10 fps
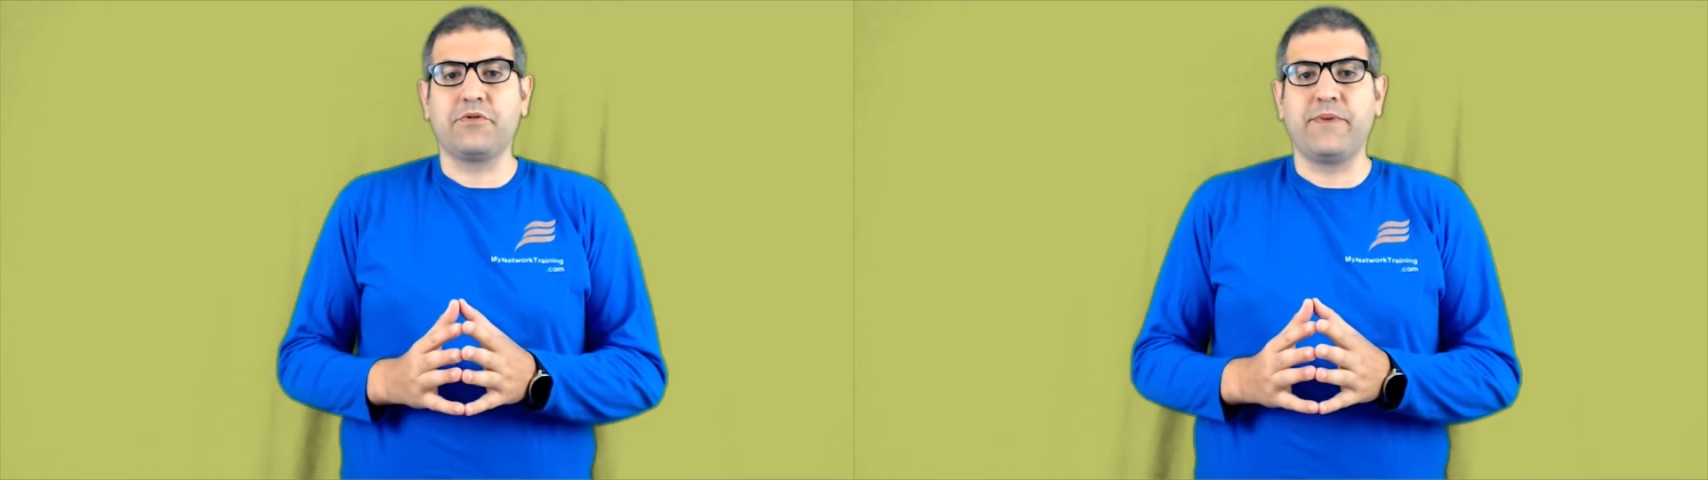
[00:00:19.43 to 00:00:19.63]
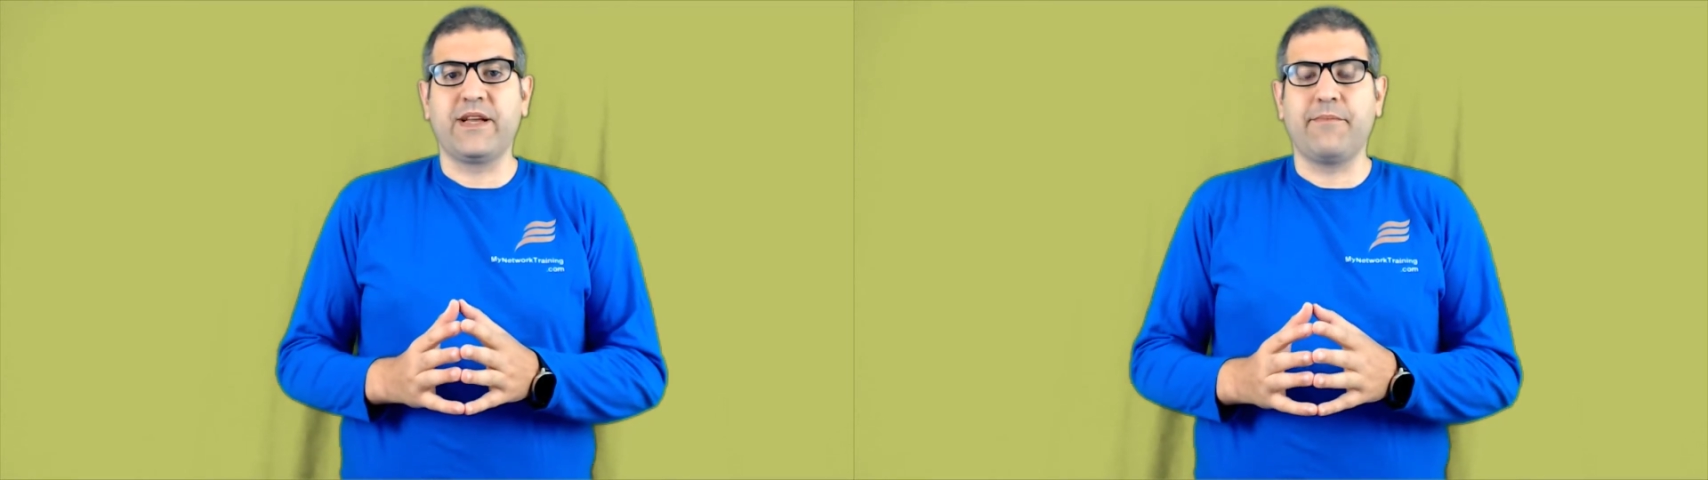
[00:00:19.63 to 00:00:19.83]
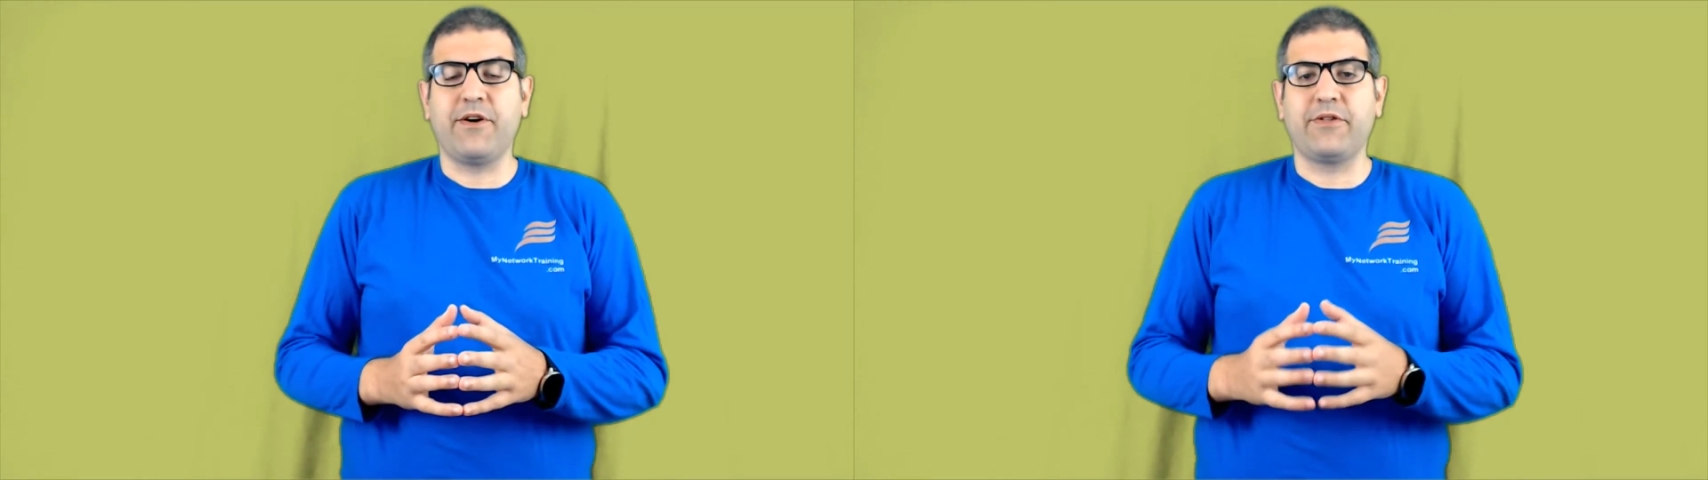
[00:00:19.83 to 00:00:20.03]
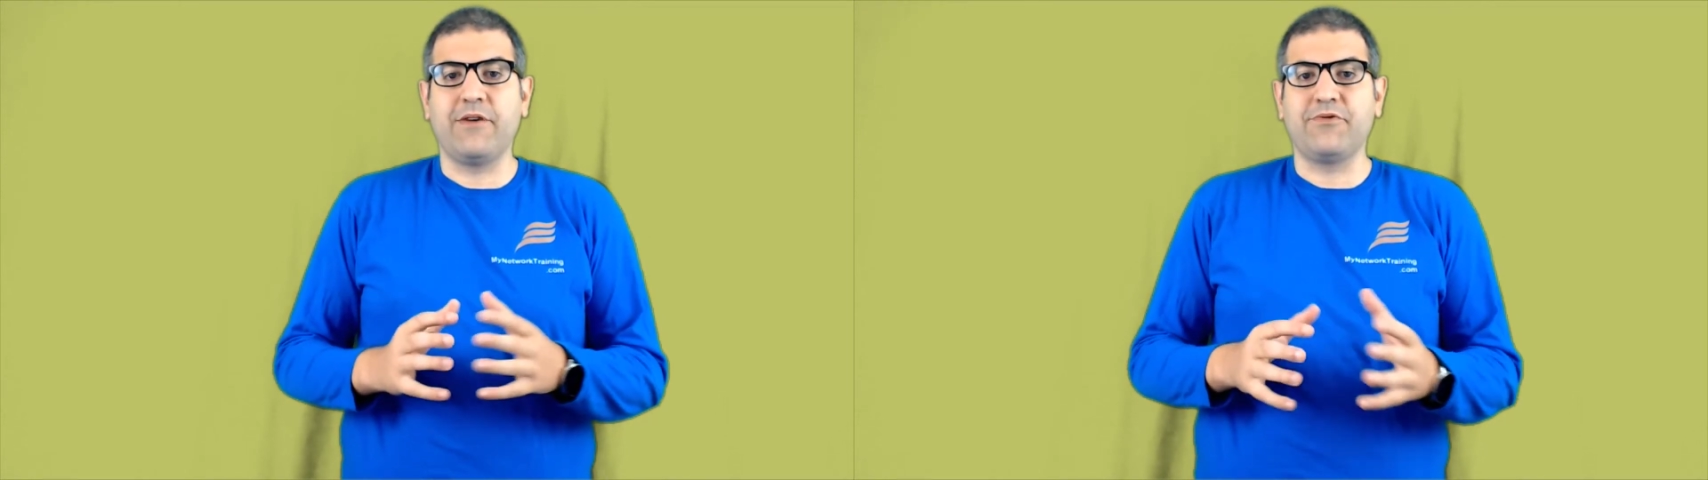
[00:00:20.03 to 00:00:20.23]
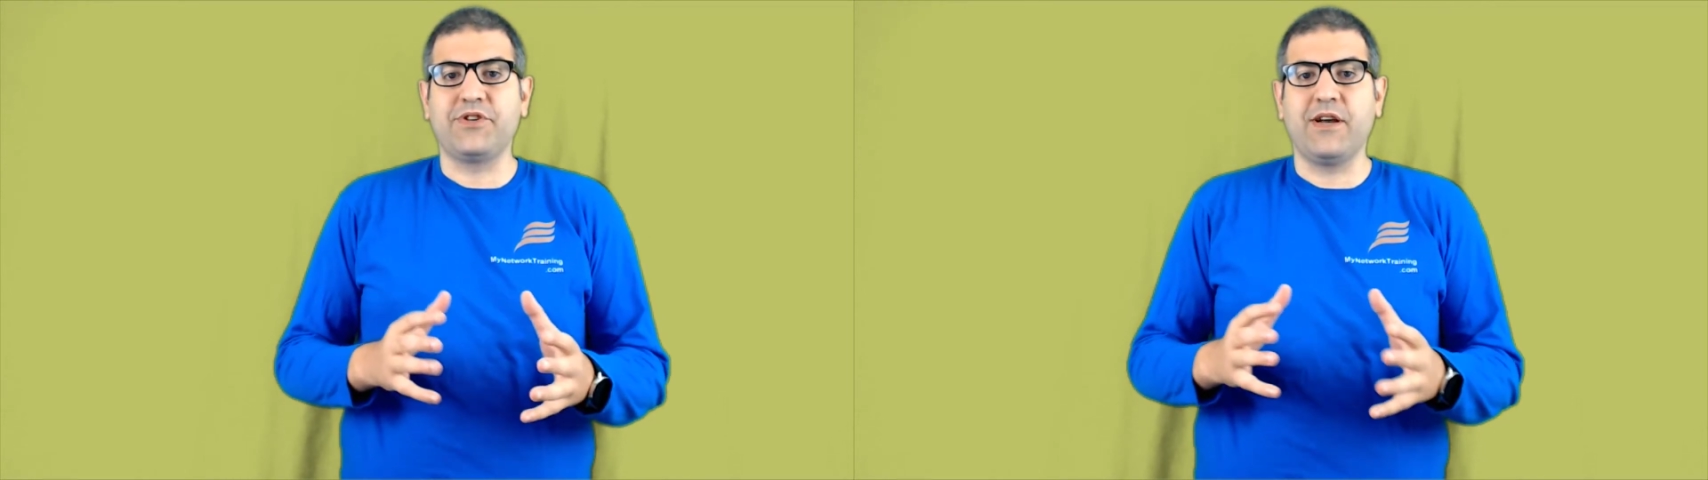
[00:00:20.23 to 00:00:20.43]
speak about
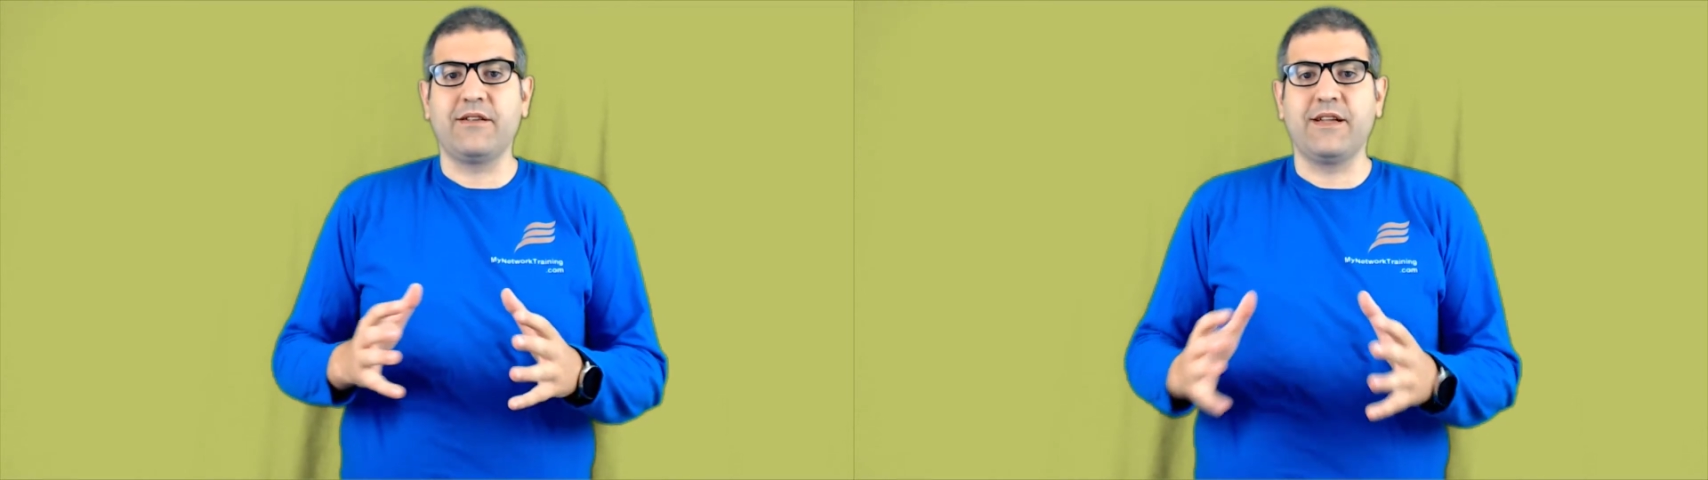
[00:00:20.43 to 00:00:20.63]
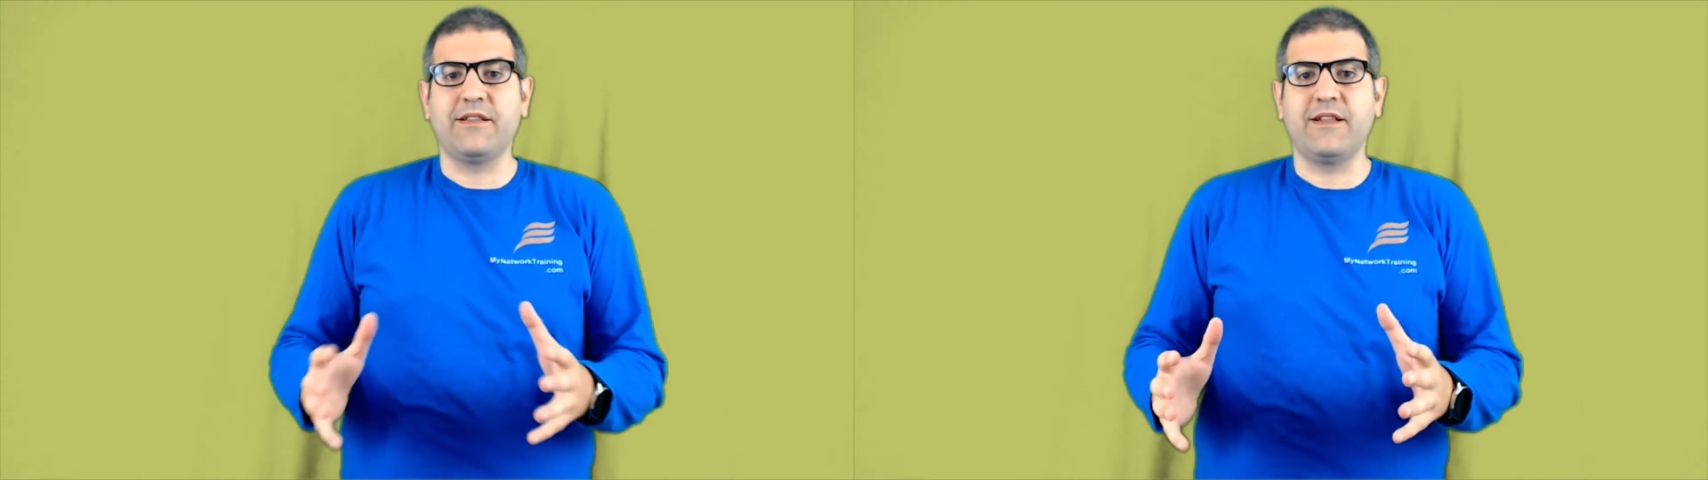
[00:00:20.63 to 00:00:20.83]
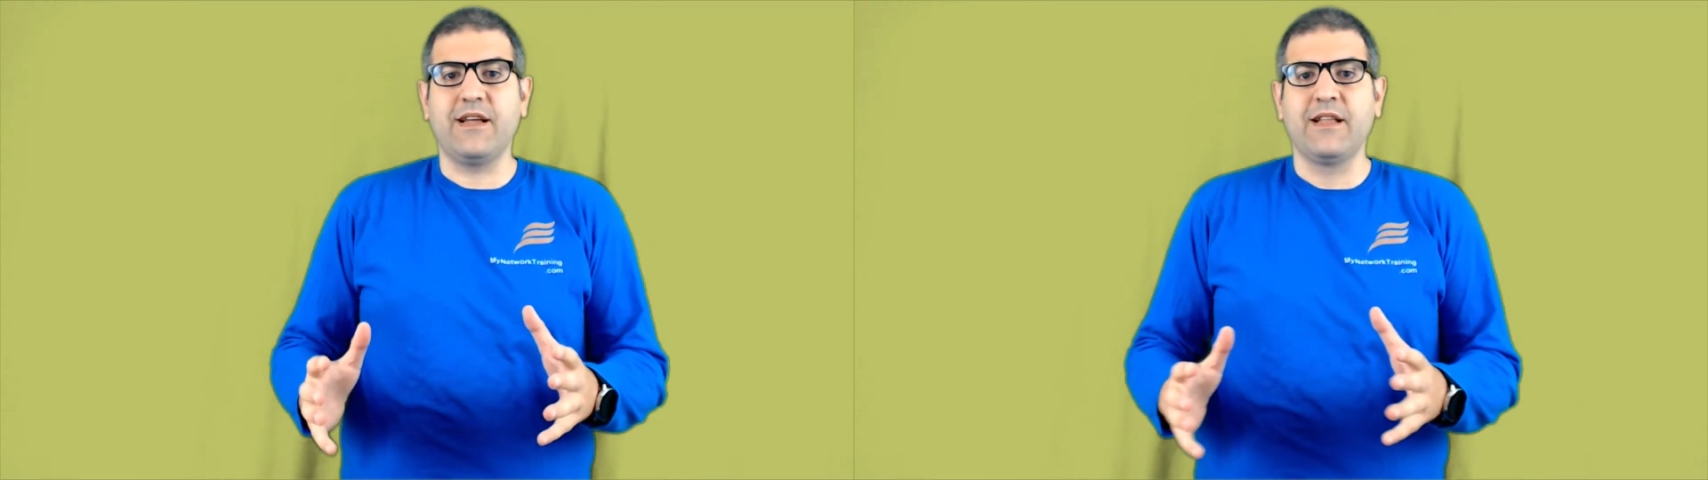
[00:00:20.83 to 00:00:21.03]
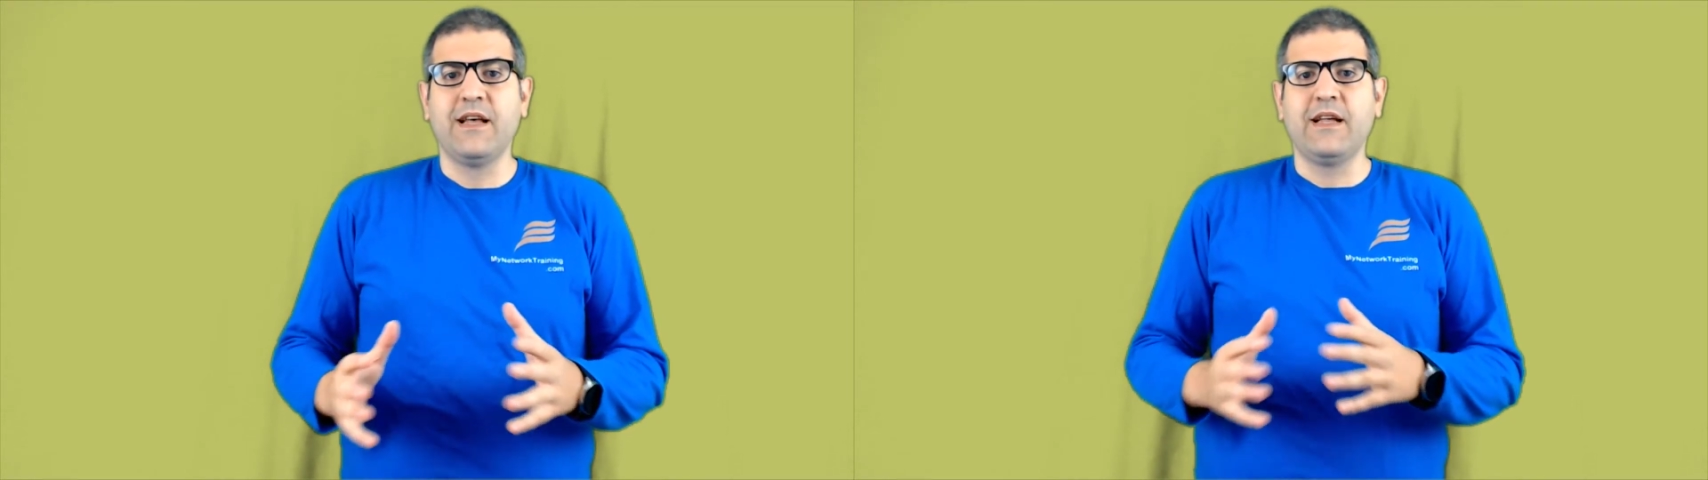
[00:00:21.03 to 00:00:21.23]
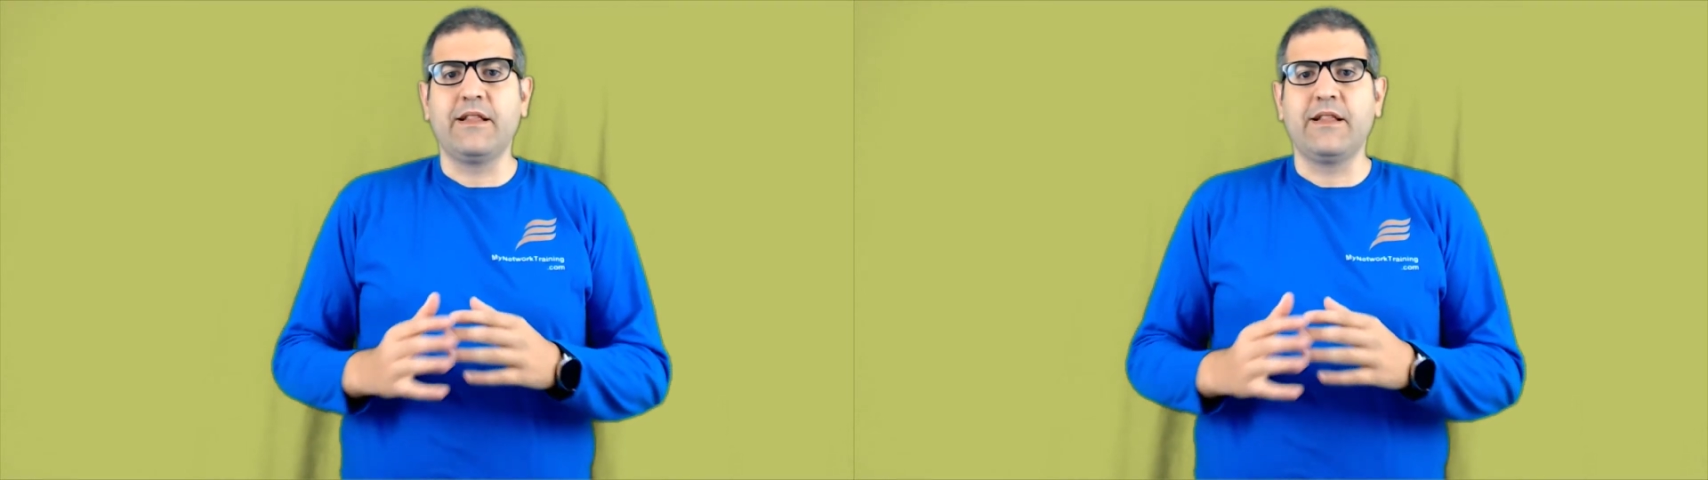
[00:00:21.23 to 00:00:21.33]
how to share the internet,